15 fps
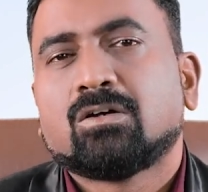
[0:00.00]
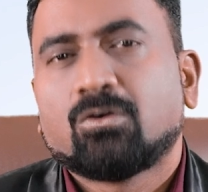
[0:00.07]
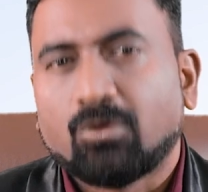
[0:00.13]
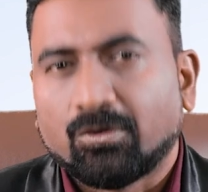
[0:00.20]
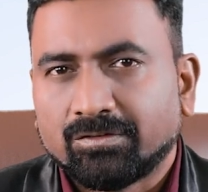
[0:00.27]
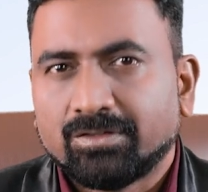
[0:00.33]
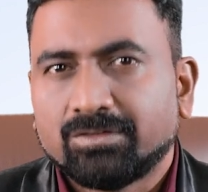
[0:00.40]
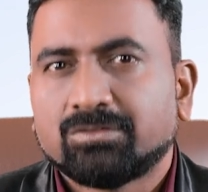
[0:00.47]

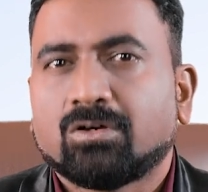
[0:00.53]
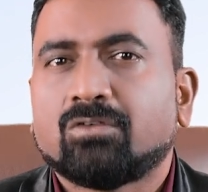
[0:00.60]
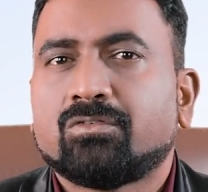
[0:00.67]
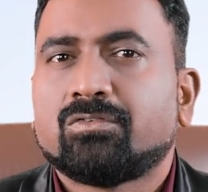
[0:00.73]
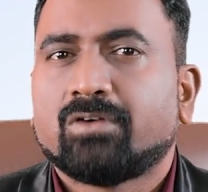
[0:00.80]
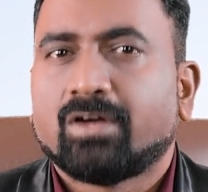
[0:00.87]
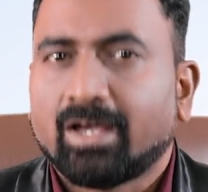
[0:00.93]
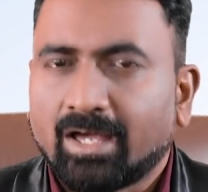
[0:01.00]
causes of
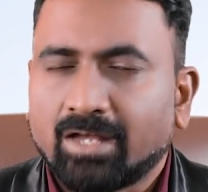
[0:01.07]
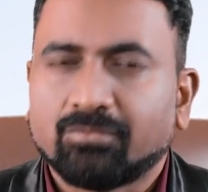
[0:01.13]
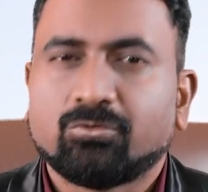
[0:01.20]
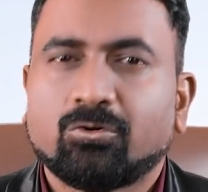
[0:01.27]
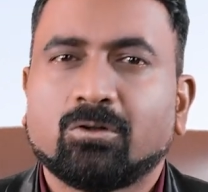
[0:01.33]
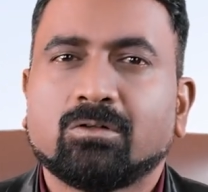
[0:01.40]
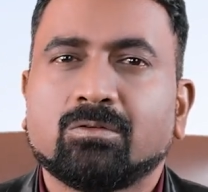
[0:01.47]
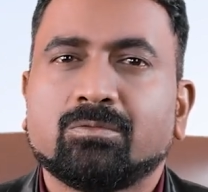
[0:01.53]
hair
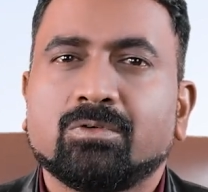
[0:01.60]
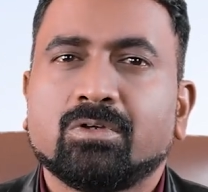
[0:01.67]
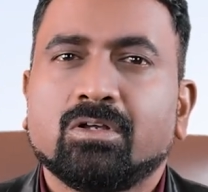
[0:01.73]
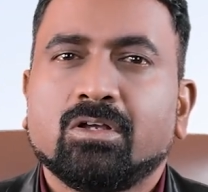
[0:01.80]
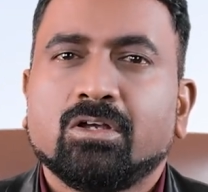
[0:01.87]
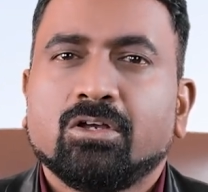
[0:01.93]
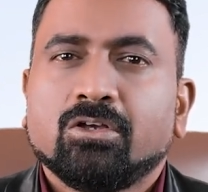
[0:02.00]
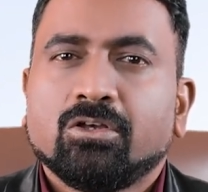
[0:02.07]
fall.
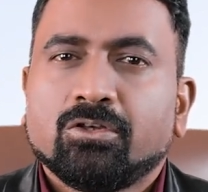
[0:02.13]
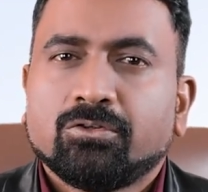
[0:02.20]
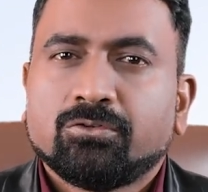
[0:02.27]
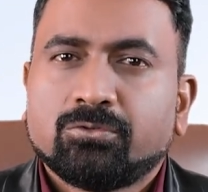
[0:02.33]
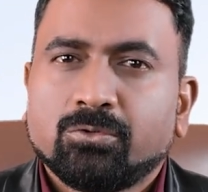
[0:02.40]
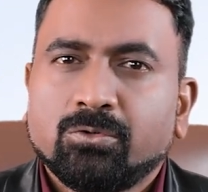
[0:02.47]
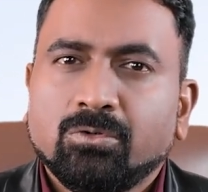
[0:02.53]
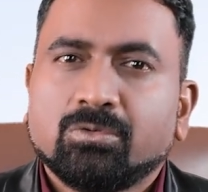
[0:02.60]

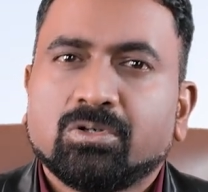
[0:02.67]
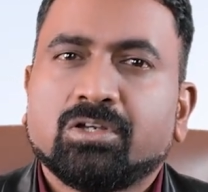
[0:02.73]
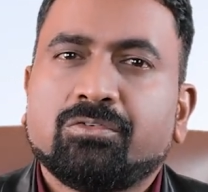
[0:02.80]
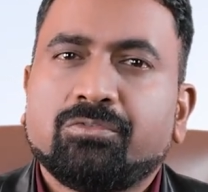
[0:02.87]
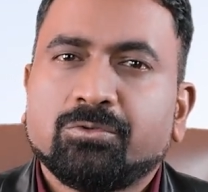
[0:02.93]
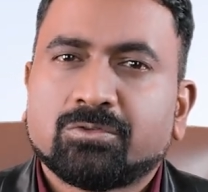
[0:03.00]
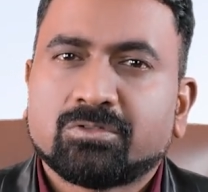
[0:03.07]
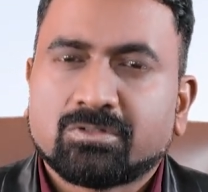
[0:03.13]
So
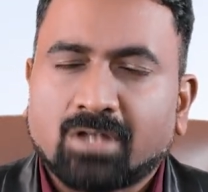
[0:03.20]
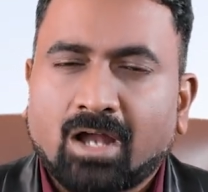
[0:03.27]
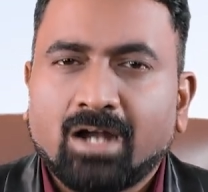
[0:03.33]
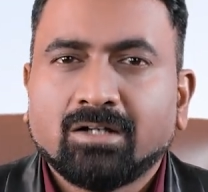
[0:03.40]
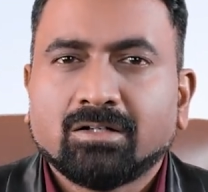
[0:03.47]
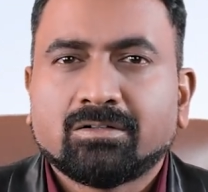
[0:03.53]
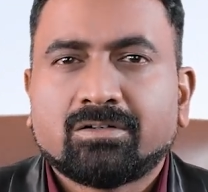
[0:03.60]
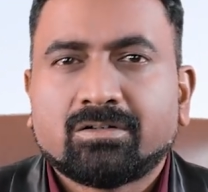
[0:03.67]
if you
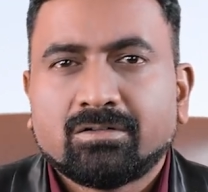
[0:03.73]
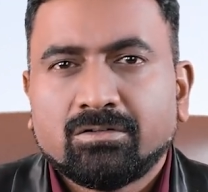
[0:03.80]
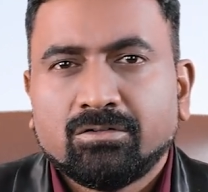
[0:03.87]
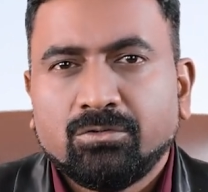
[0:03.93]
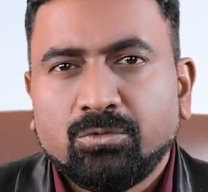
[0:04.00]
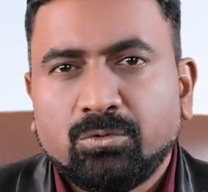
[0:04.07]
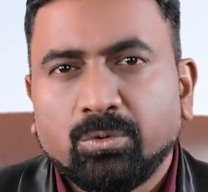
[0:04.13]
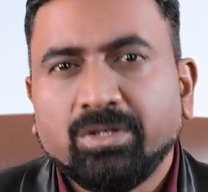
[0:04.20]
start
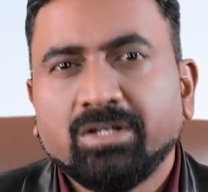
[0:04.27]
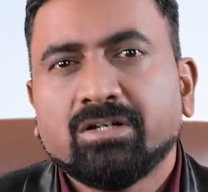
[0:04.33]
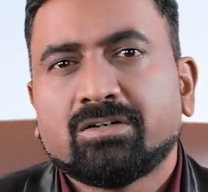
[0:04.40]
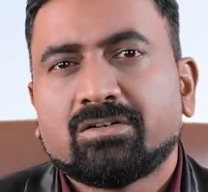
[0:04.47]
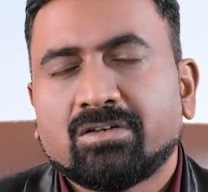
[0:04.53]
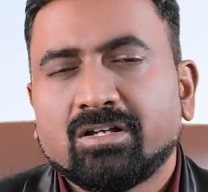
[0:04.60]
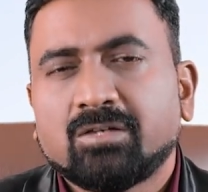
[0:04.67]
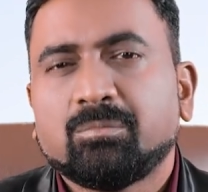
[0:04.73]
doing a
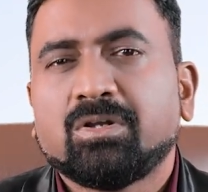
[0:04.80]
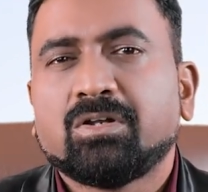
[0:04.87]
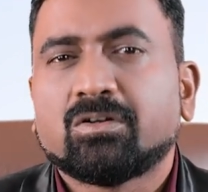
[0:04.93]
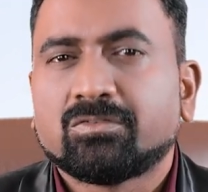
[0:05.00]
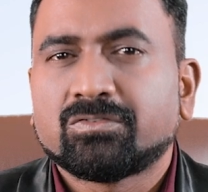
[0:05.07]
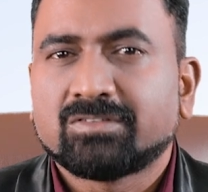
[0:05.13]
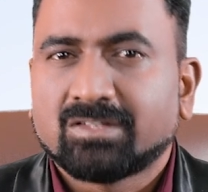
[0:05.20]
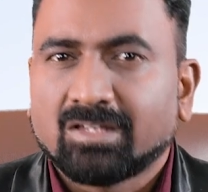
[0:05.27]
treatment
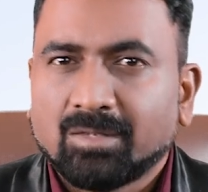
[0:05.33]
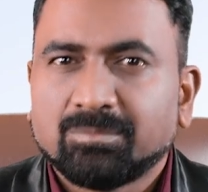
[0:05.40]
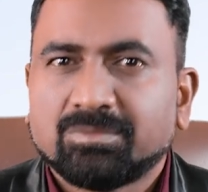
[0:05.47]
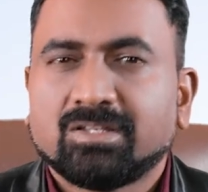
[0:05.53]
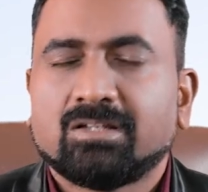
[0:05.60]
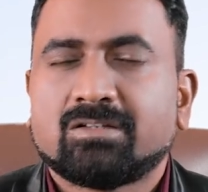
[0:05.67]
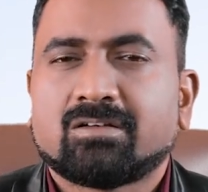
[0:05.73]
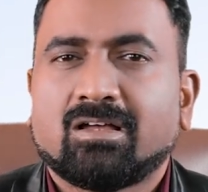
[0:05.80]
of stem
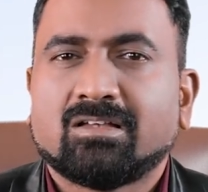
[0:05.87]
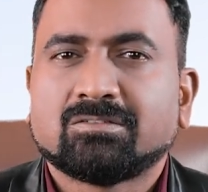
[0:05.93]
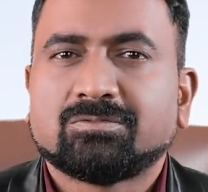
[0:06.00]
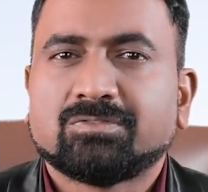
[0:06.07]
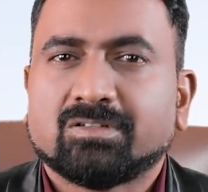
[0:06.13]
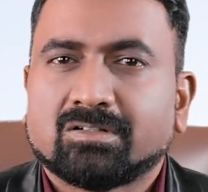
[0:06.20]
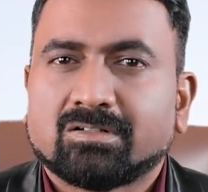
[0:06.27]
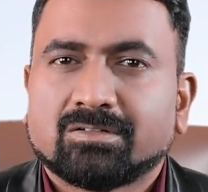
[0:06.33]
cell
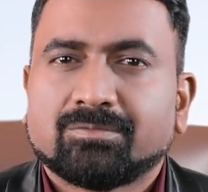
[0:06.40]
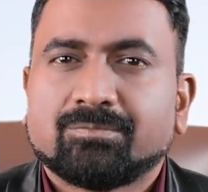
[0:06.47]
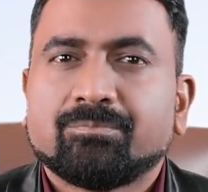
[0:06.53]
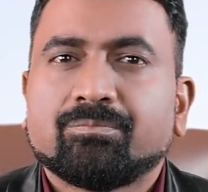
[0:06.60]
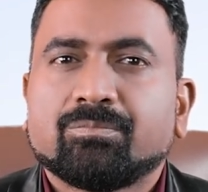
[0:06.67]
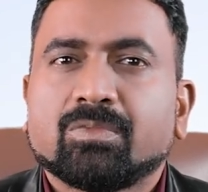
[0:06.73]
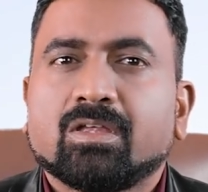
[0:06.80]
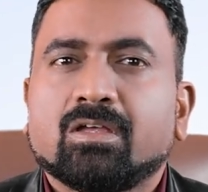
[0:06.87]
transfer,
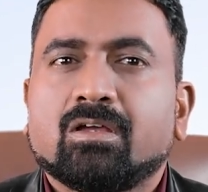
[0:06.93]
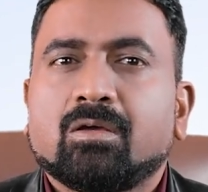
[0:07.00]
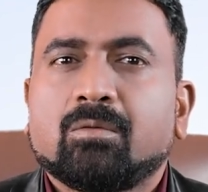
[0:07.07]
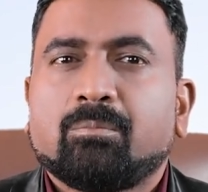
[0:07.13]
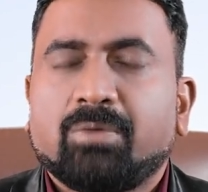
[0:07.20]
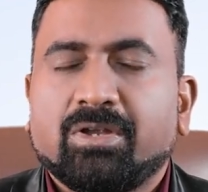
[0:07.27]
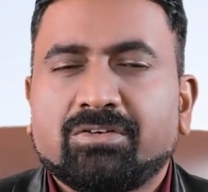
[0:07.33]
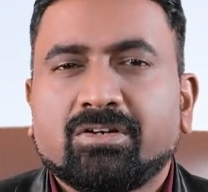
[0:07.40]

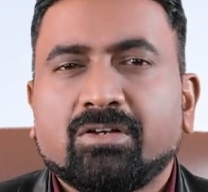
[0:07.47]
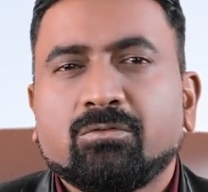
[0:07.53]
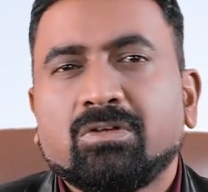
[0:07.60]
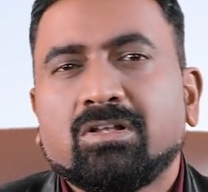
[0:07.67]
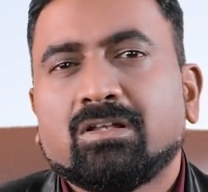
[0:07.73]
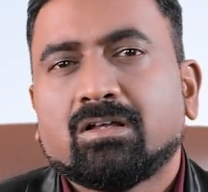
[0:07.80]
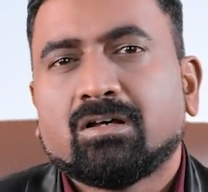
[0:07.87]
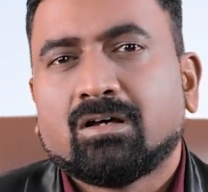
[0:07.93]
patient will